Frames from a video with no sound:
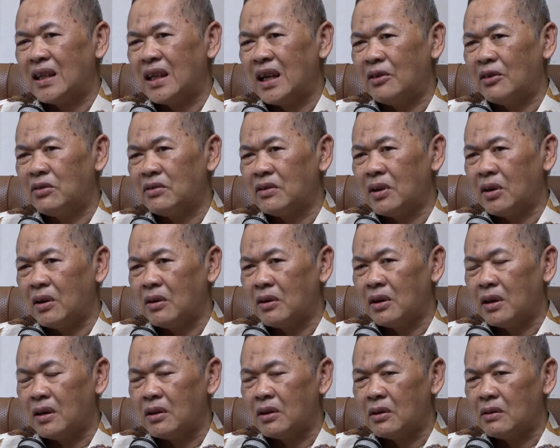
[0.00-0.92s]
They have
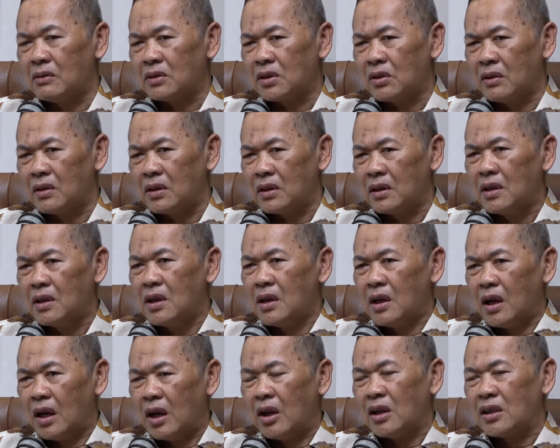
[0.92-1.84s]
a lot of
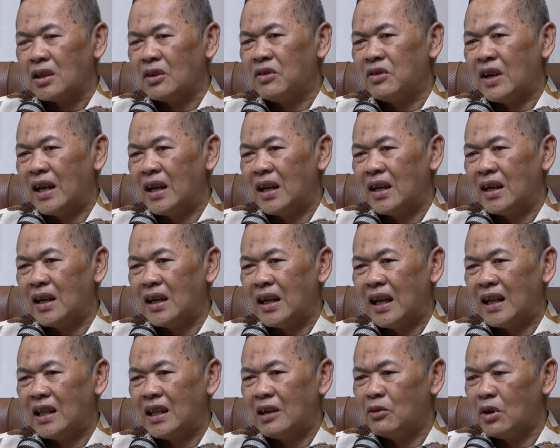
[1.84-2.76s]
islands,
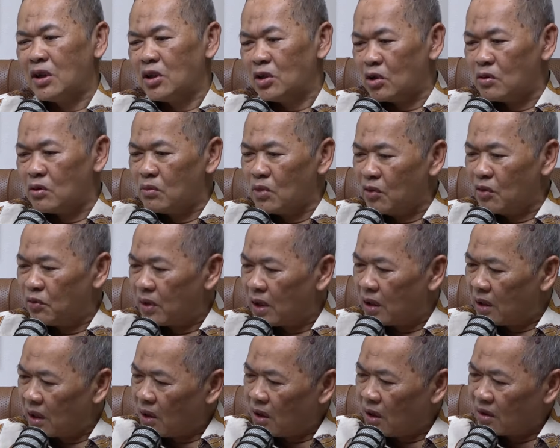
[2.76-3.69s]
and they want to move
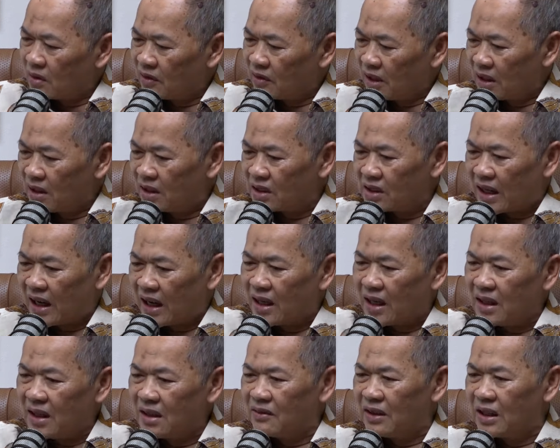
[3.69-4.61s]
along with this
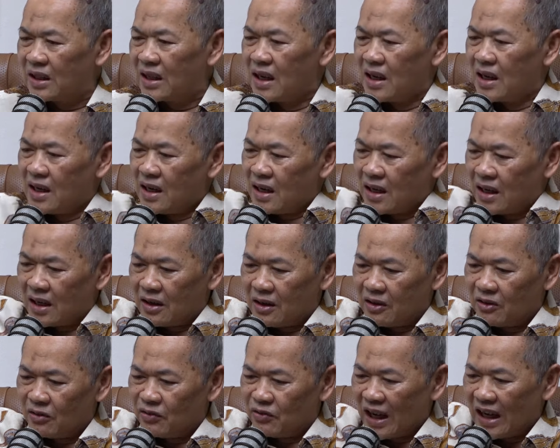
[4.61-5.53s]
island with
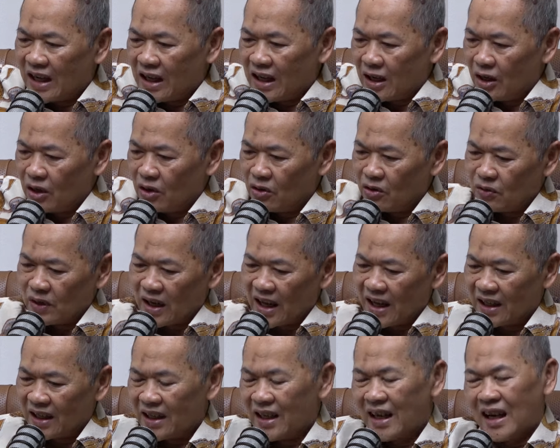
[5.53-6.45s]
very low
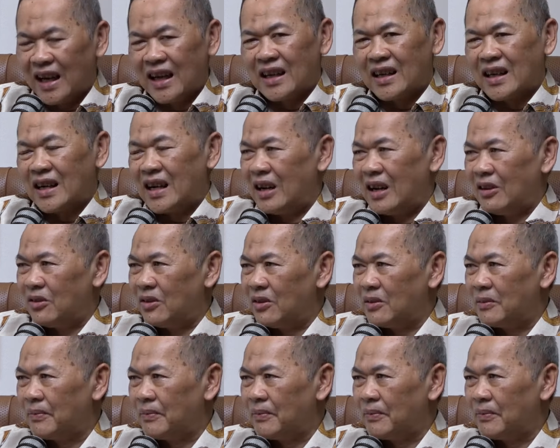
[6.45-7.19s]
flying aircraft.